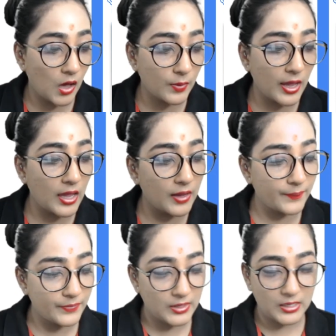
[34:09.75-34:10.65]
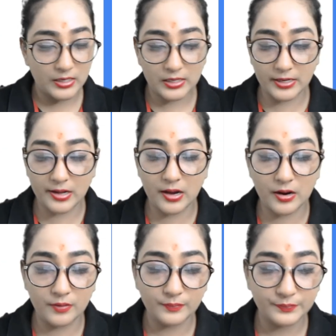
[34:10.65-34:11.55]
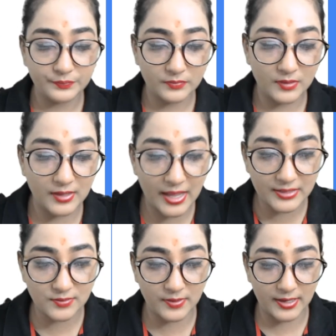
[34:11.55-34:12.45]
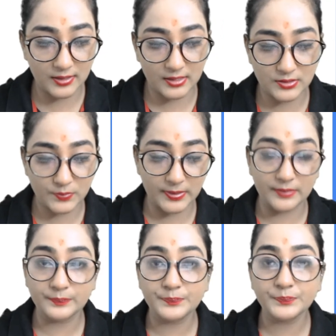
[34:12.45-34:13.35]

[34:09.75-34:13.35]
Okay, clear? That's great. That's great.